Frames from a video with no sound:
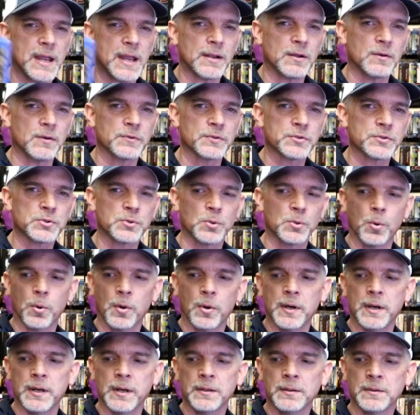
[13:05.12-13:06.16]
take on the
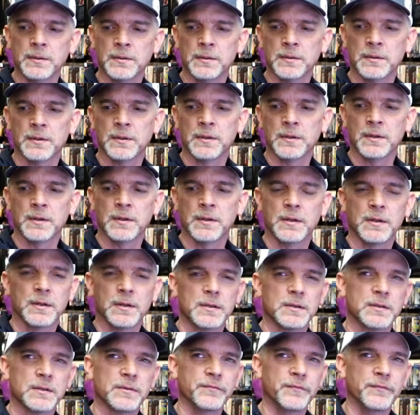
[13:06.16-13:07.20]
story.
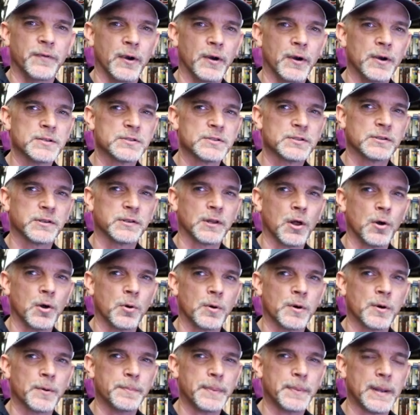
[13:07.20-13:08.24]
Very
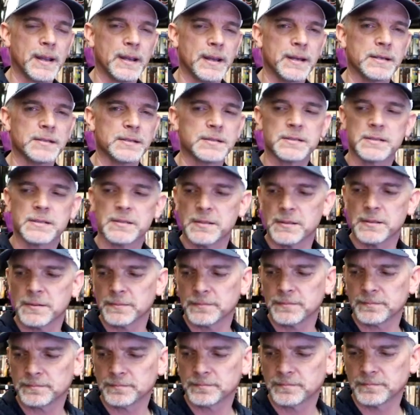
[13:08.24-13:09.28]
slower paced.
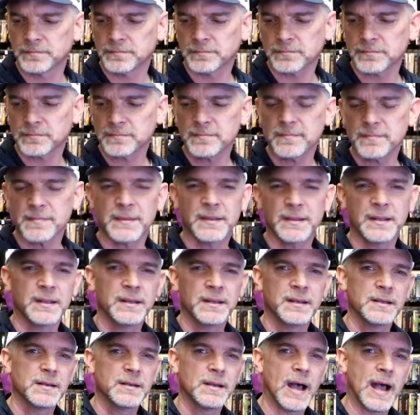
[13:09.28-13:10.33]

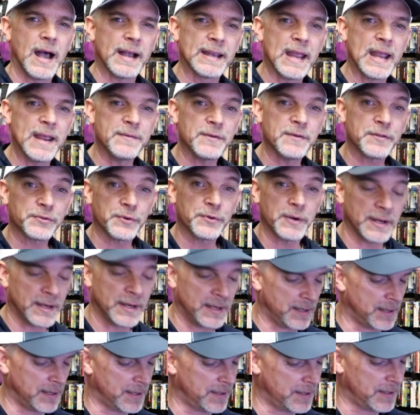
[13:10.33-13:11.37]
I gave it
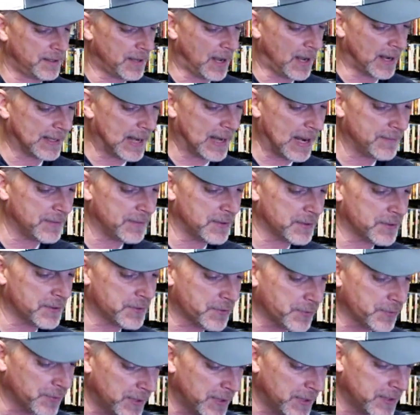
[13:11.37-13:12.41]
three. I gave it
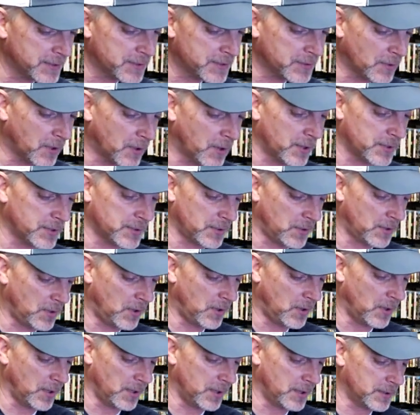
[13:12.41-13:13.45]
three stars and a
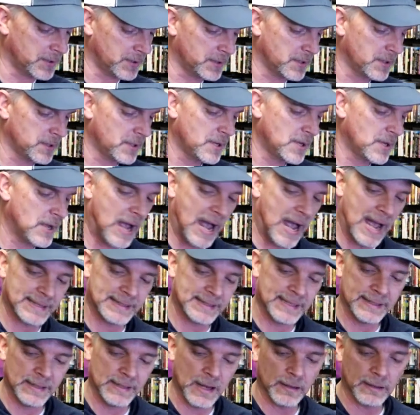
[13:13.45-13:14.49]
heart. I
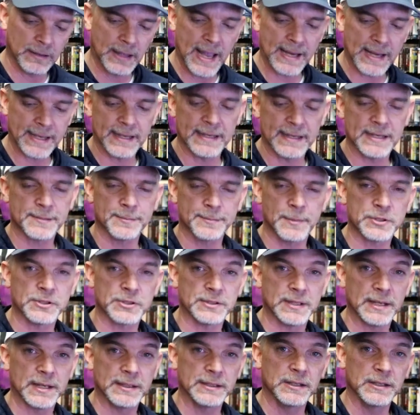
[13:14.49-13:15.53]
did not like it as
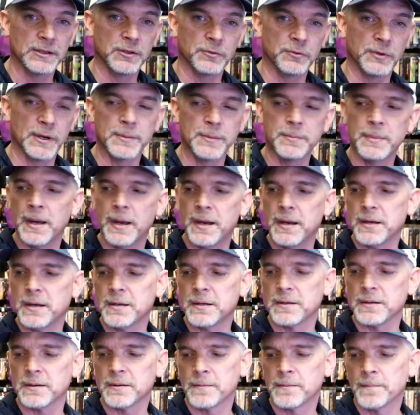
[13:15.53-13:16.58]
much as I did the
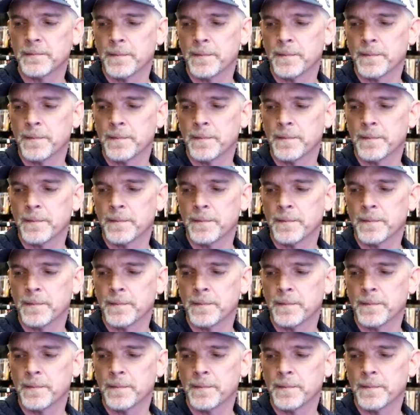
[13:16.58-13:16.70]
remake.